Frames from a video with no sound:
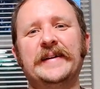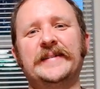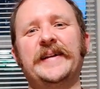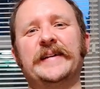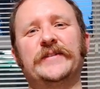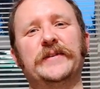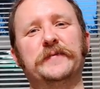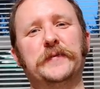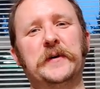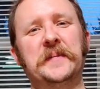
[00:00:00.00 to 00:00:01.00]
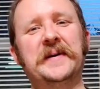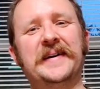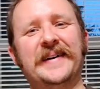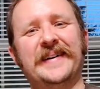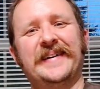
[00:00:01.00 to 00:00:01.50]
Staying true to form.
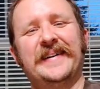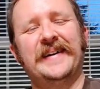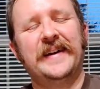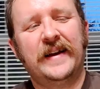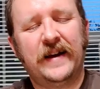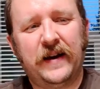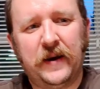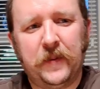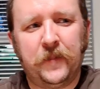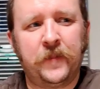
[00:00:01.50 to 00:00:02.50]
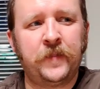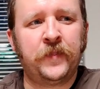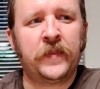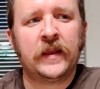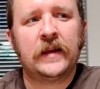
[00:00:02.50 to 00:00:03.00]
A
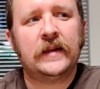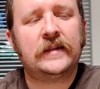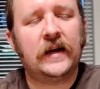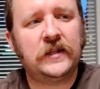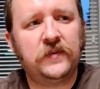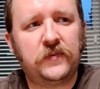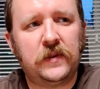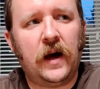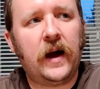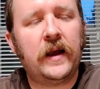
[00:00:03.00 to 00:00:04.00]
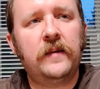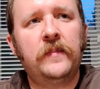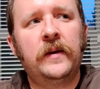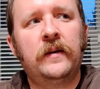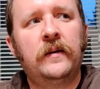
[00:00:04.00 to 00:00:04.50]
touch of
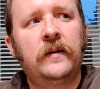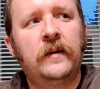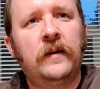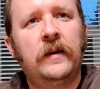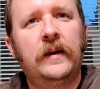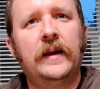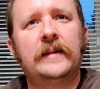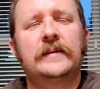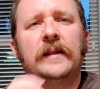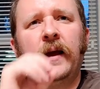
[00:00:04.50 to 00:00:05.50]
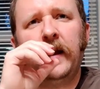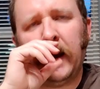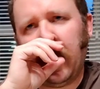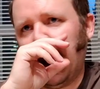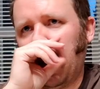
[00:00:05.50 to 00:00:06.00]
lime. It's like
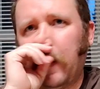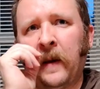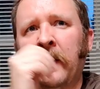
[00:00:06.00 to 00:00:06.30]
an